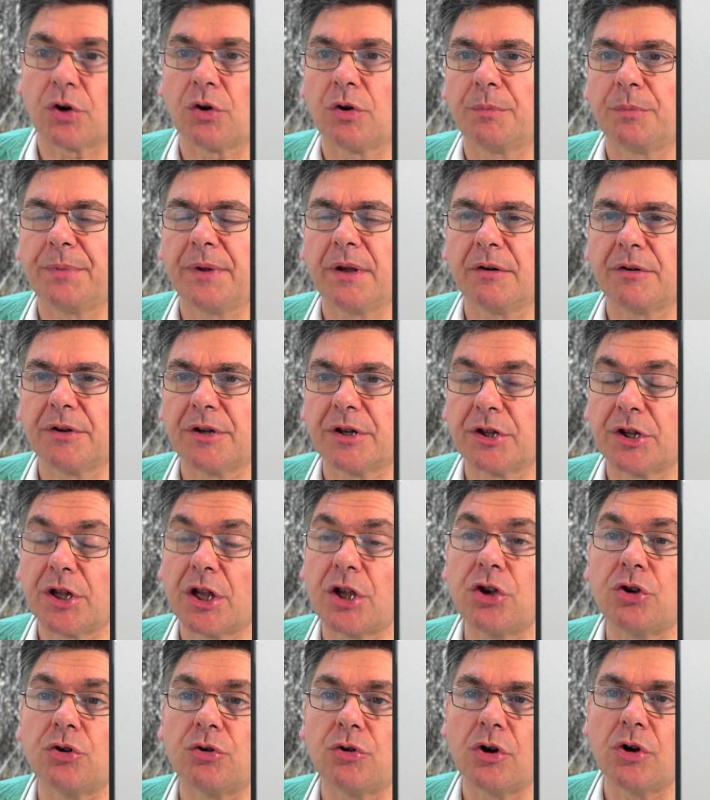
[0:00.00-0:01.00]
period,
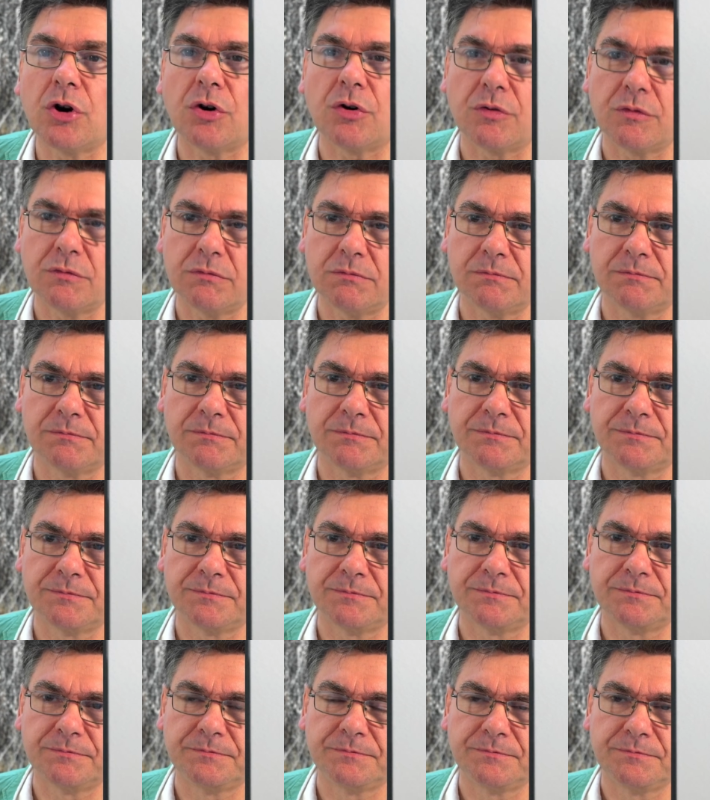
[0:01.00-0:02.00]
then you know
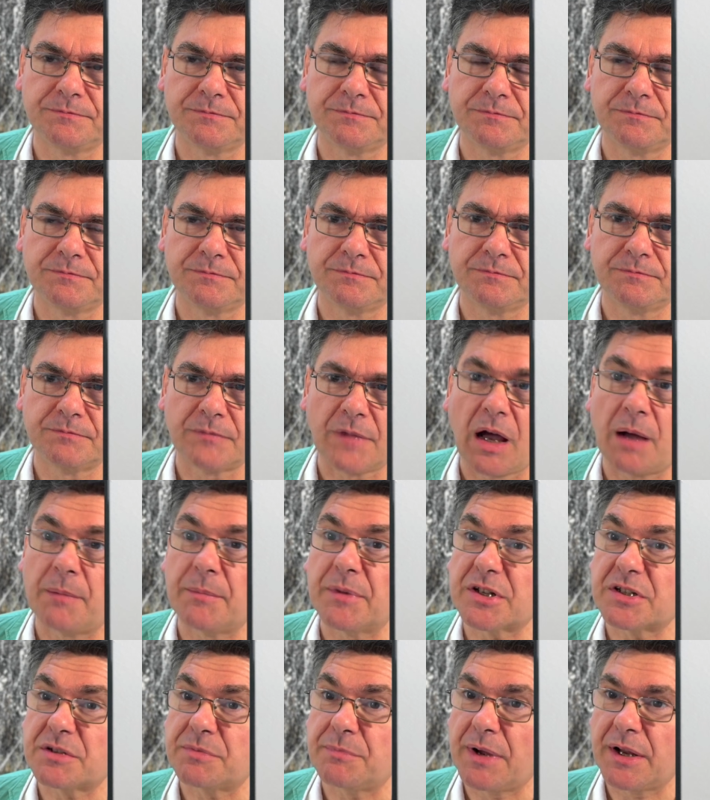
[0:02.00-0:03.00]
how
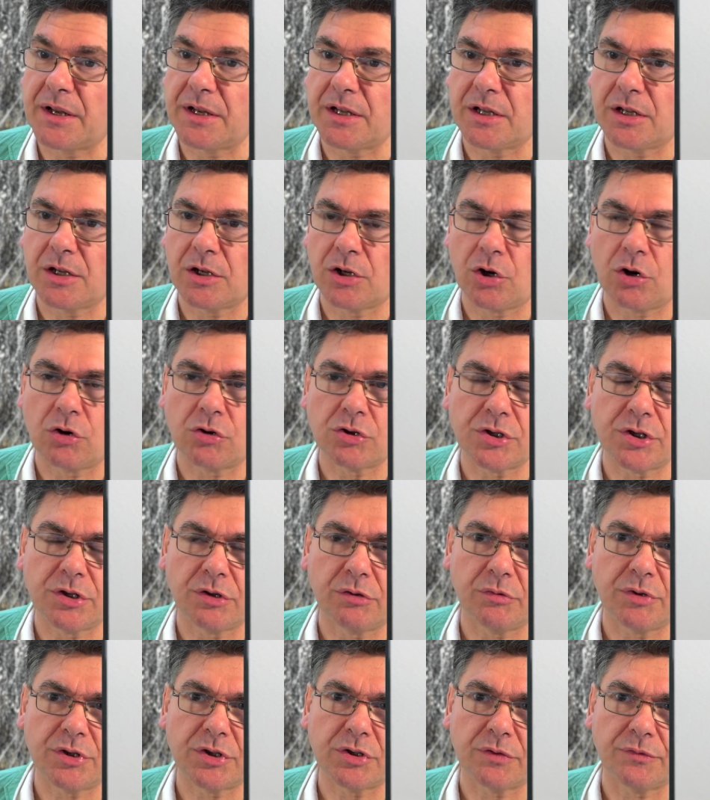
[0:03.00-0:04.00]
much money goes
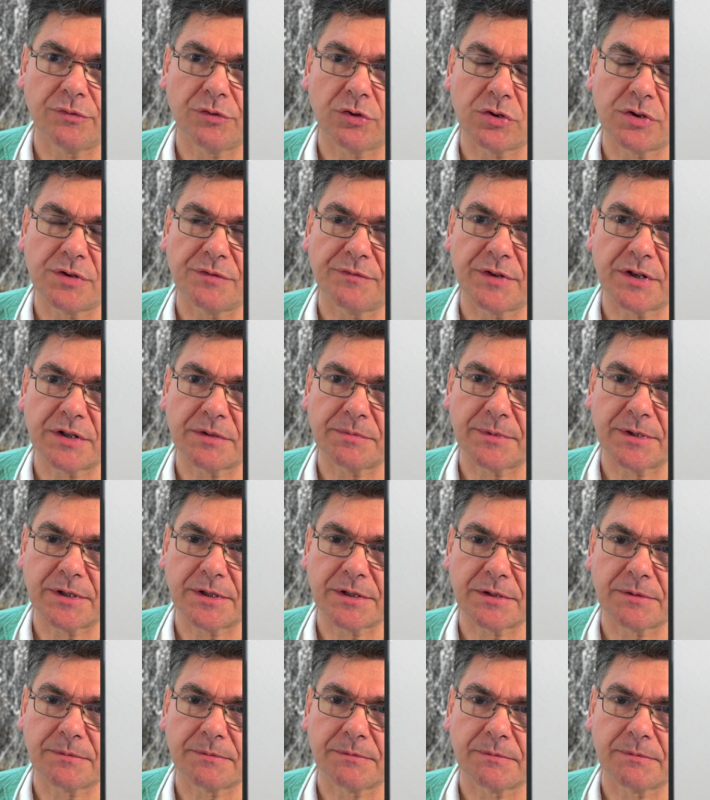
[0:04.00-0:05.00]
into each of those investments.